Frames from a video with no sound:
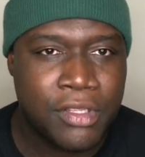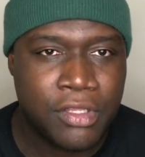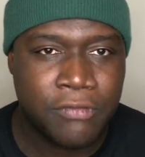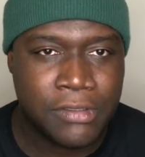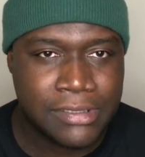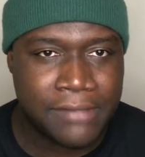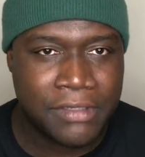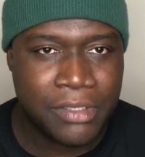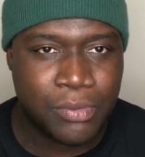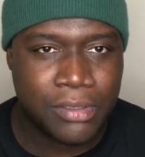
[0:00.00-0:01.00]
You folks have a
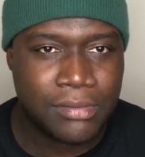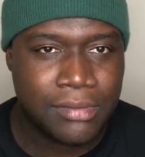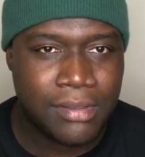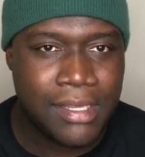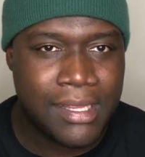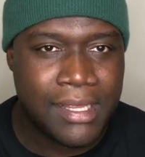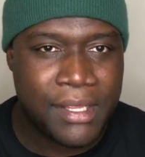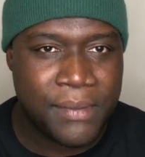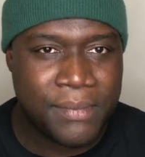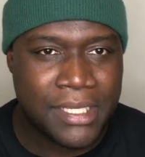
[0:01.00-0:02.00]
good one.
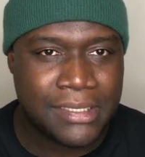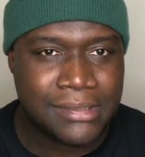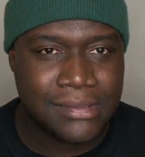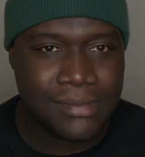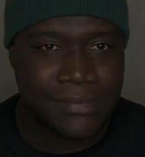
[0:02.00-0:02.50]
Peace.